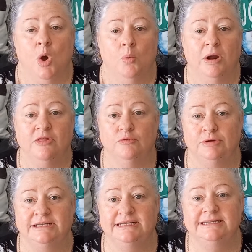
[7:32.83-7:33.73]
One of the
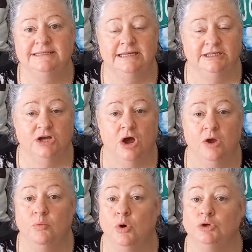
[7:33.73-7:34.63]
reasons that
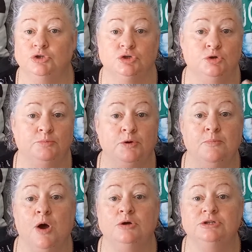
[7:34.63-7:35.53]
I want to
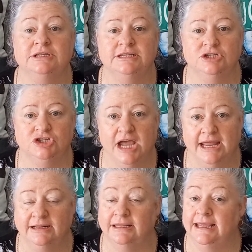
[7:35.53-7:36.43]
promote this
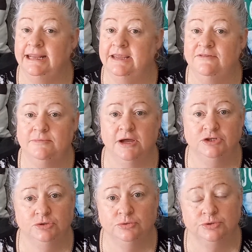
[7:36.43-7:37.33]
channel and even my
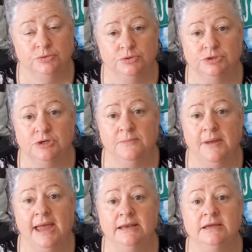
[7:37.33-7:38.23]
Jules Cruise
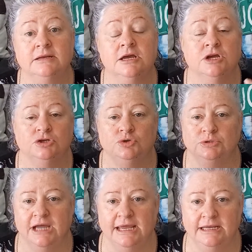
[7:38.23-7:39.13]
Companion
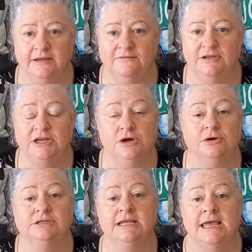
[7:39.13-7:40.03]
Jordanian
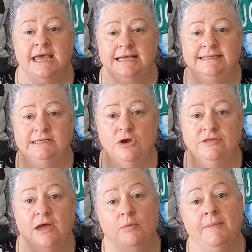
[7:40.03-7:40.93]
videos is so
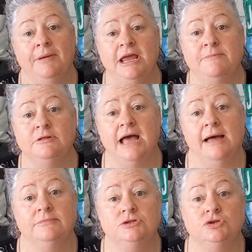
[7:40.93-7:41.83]
that when people
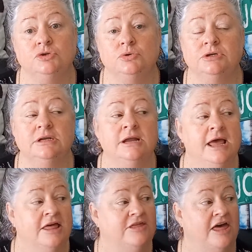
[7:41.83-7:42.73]
come to Jordan,
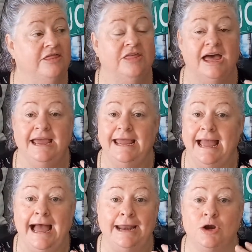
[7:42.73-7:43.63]
that they
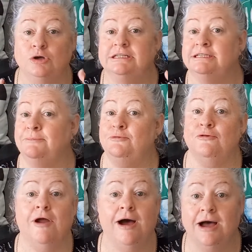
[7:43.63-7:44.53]
are not
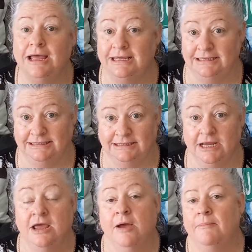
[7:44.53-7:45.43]
surprised
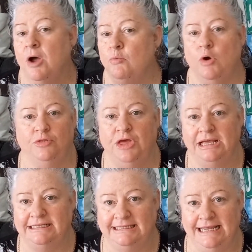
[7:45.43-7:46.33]
by what
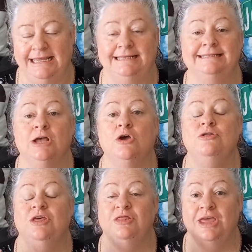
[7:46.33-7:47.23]
they see, so
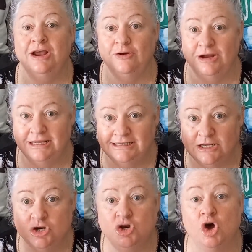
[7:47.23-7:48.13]
that there is a
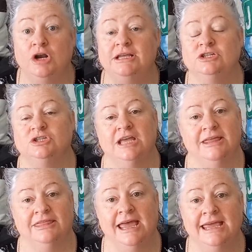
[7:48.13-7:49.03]
knowledge
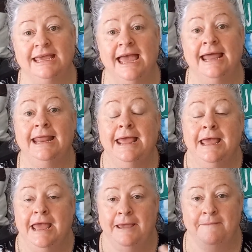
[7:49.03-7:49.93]
that they can
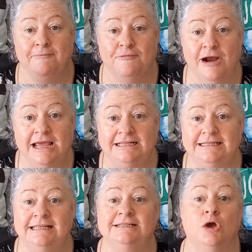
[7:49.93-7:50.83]
embrace.
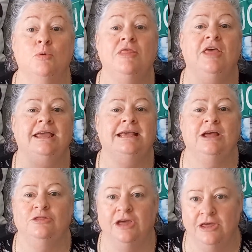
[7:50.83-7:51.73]
And so when they
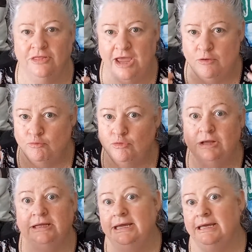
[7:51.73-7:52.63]
get there, they
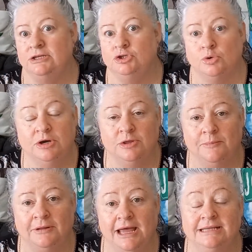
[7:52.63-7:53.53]
really enjoy the
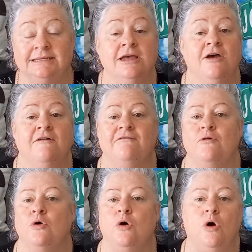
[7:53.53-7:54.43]
place
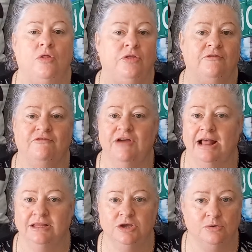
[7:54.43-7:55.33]
for the
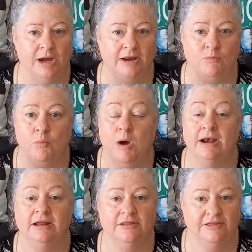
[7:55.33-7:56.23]
value and
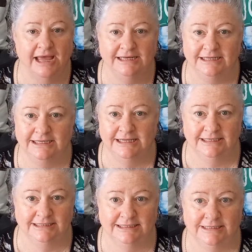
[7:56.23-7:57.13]
wonder that it
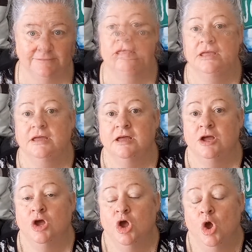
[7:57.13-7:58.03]
is.
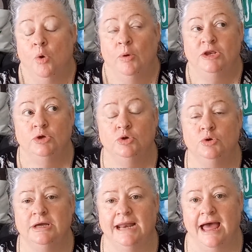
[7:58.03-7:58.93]
When you
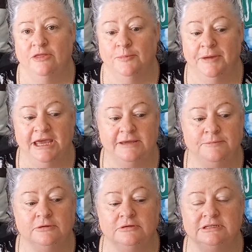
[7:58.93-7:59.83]
look at other
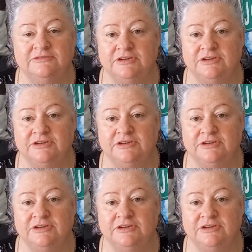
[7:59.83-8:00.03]
people's